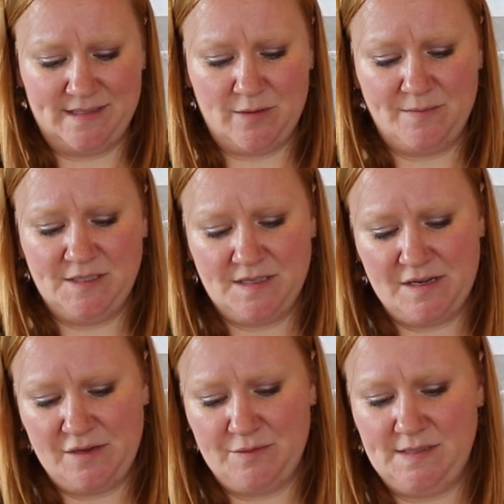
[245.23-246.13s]
So I'm just
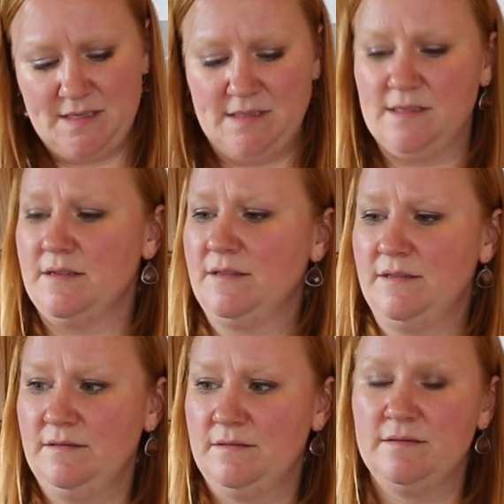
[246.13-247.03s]
going to use this
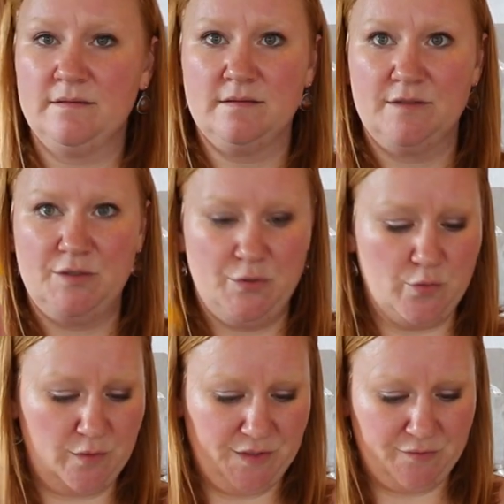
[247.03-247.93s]
little
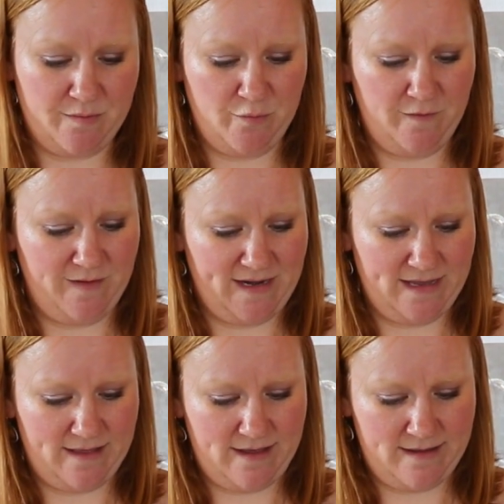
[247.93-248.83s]
tool to remove
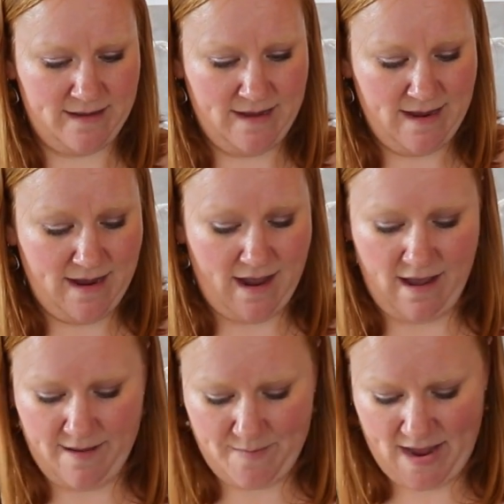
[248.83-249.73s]
any of the
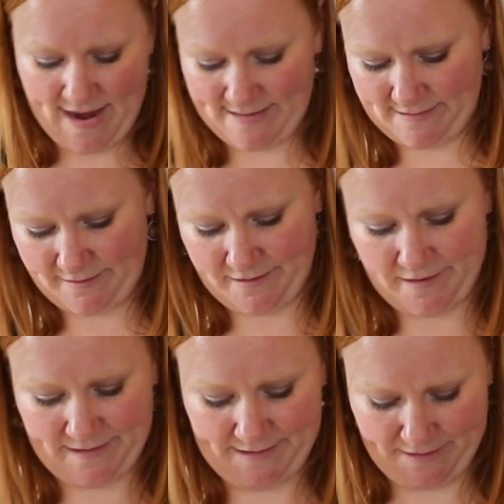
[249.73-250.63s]
eyes that are
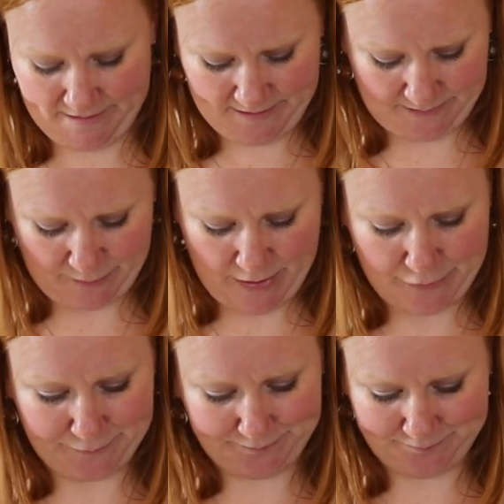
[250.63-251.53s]
already starting to
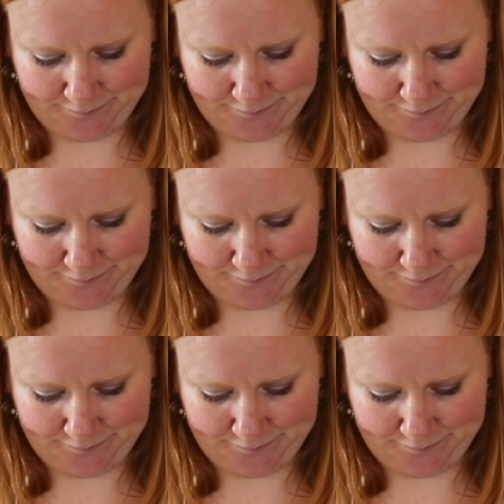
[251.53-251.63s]
sprout.